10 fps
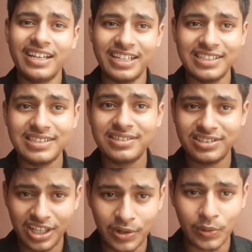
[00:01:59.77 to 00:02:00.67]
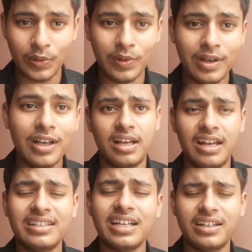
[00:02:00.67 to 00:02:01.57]
is zero. Yeah,
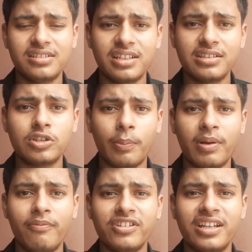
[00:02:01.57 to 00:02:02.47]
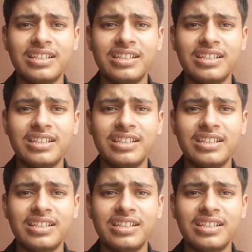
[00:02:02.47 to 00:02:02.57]
let's understand the topic with an